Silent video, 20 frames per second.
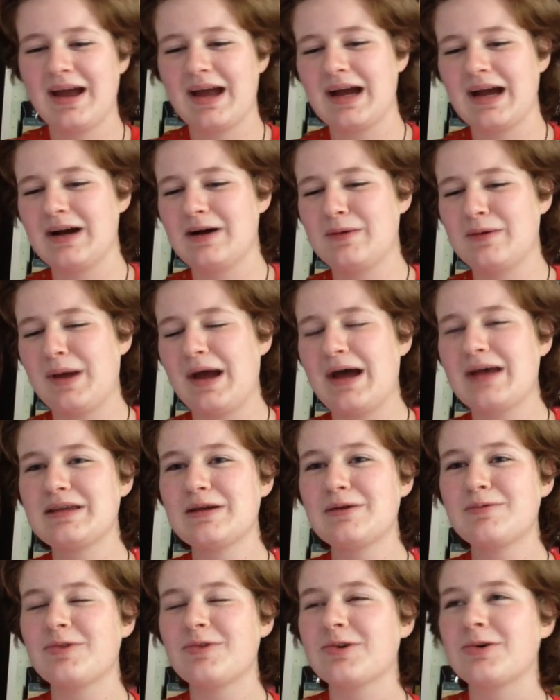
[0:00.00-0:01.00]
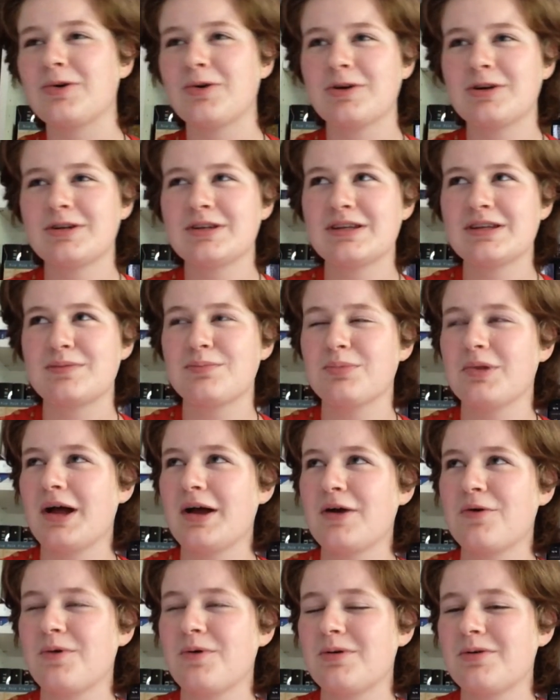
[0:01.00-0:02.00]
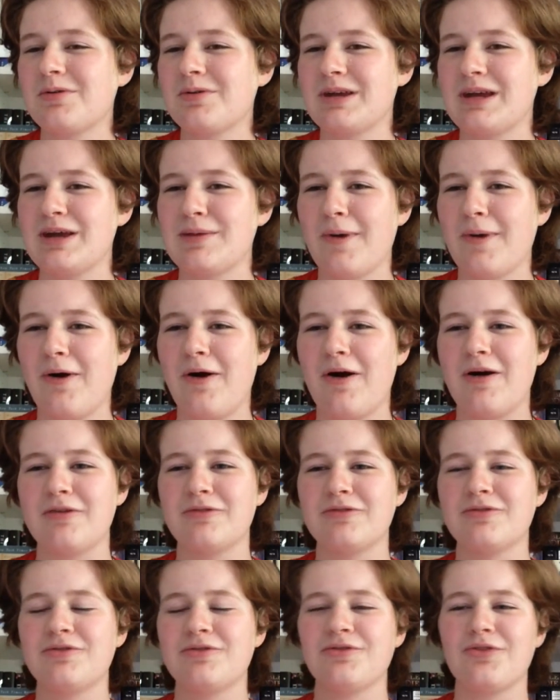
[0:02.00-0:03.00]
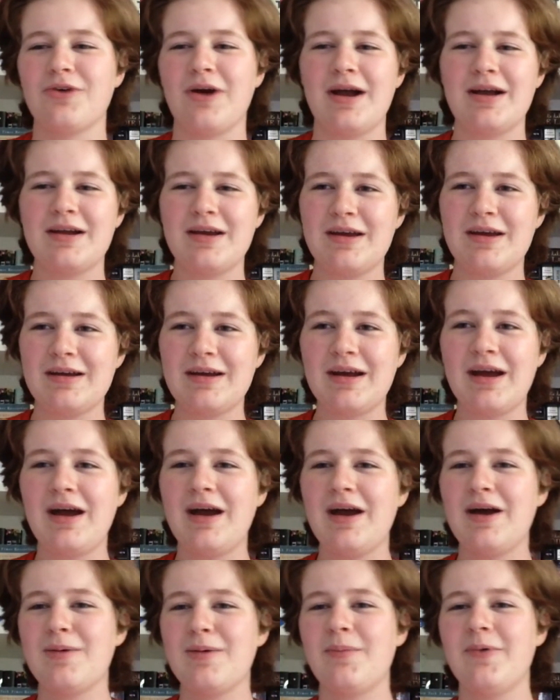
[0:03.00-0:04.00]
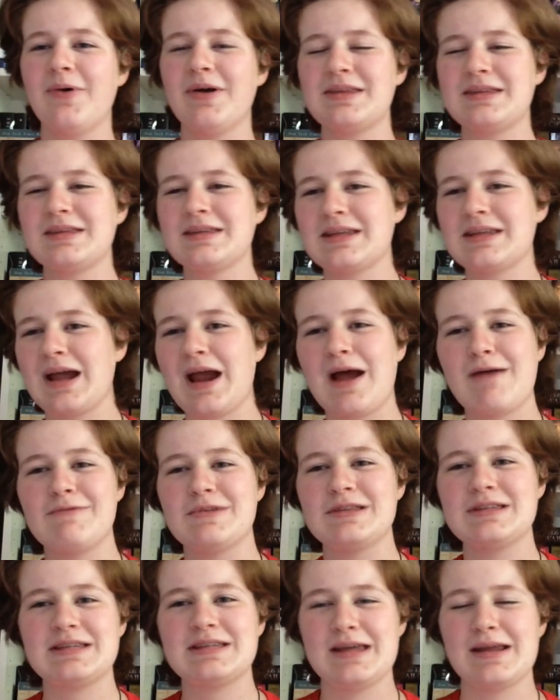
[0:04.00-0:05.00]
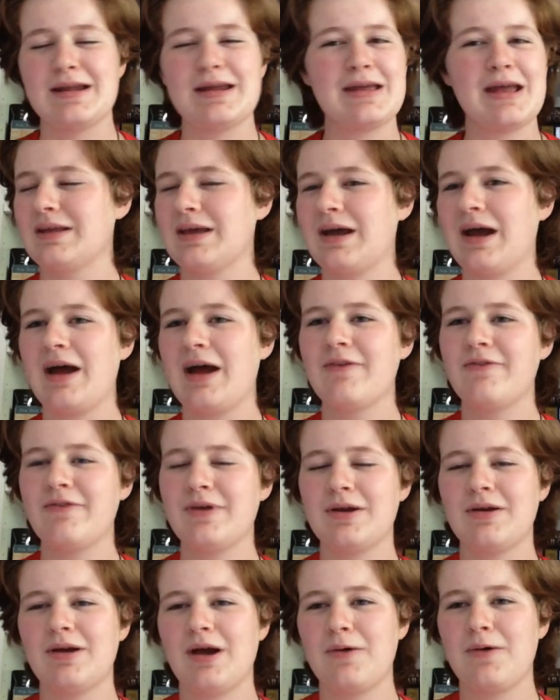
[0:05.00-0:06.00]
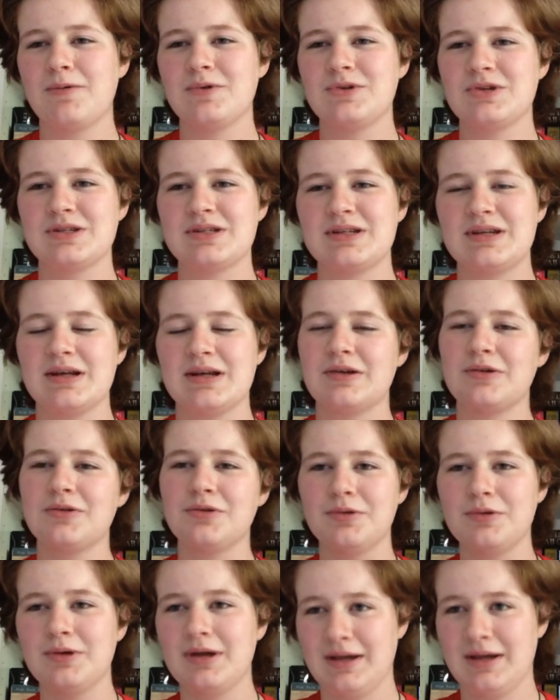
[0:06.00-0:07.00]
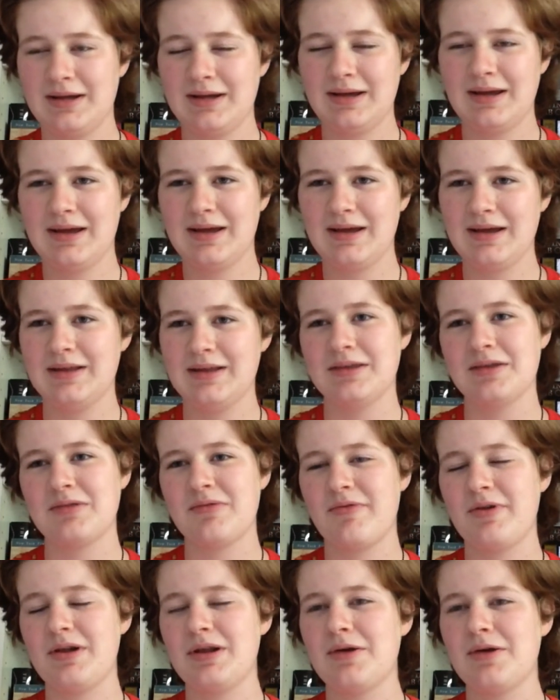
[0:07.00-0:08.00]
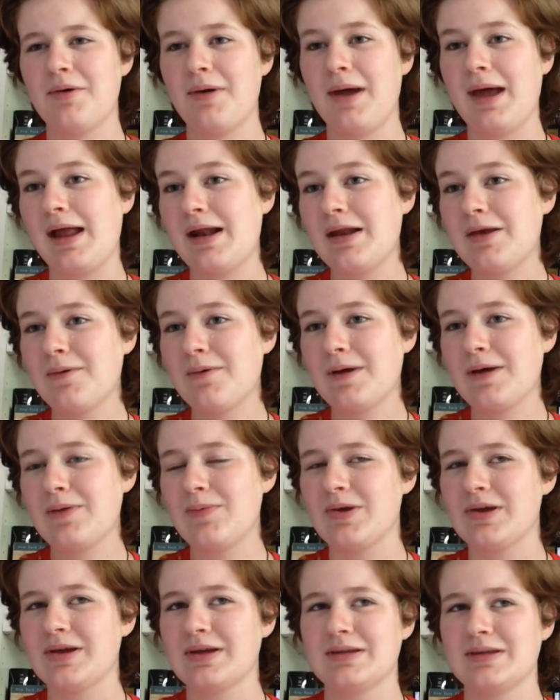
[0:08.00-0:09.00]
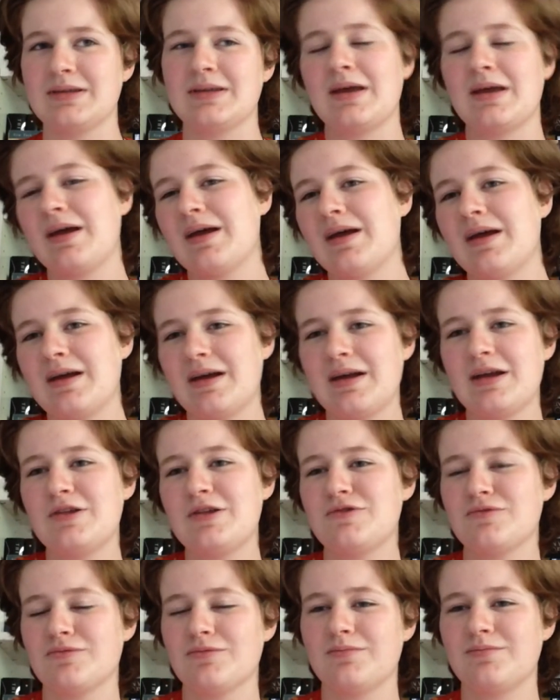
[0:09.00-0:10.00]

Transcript: As I'm recording this, Black Widow came out on Friday, but since I haven't seen it yet, I figured I would just include it in this video anyway because it's